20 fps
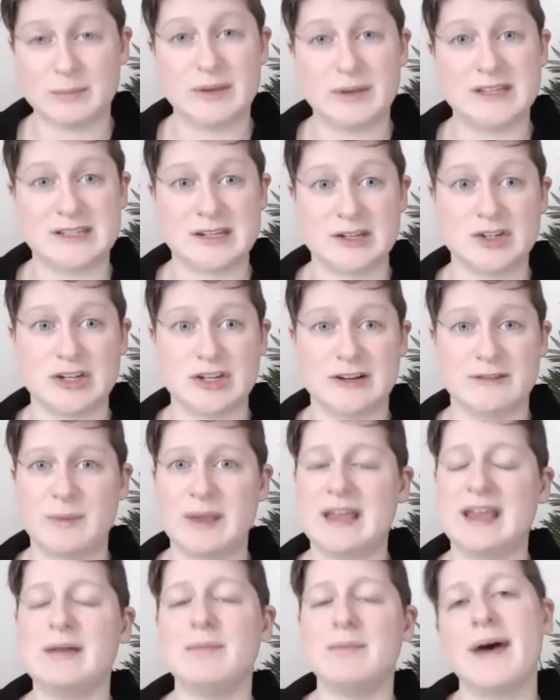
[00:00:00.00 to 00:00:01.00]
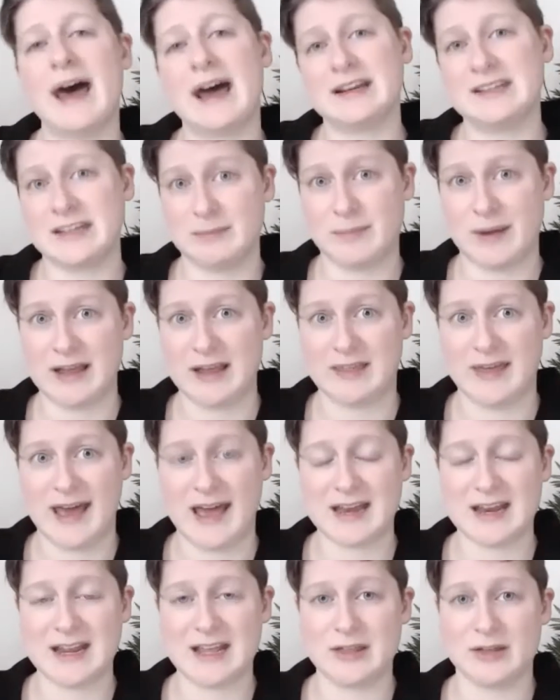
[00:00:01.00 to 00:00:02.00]
position of being impacted by that,
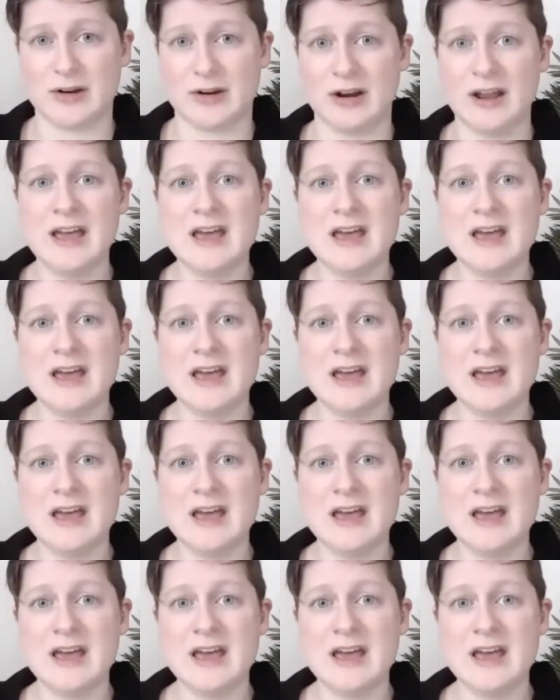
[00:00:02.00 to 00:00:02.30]
either